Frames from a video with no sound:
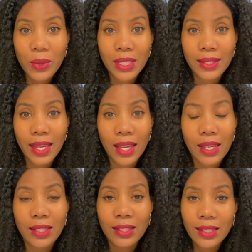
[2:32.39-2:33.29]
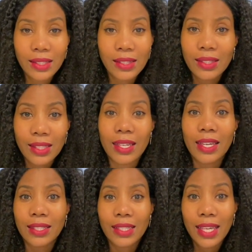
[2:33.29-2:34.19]
say. Consistency
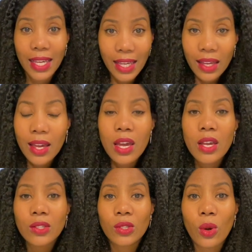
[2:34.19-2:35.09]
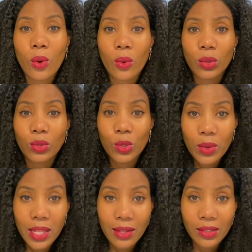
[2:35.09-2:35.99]
is key. So
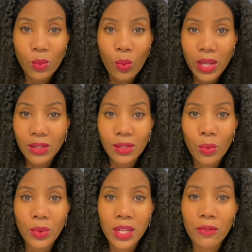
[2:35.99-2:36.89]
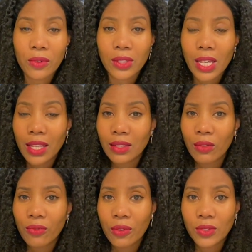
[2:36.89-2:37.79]
doing this once a week for 10 to
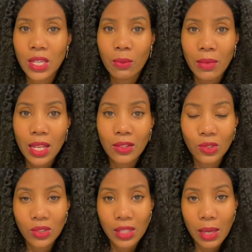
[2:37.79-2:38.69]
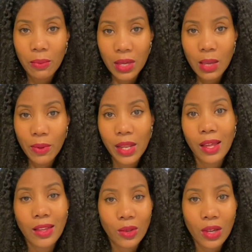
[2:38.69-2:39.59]
15 minutes, just like keeping
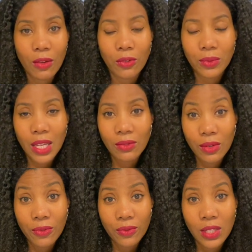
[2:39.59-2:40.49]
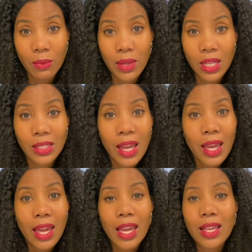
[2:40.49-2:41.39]
it in your hair from 10 to 15 minutes
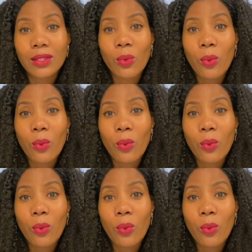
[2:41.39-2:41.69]
is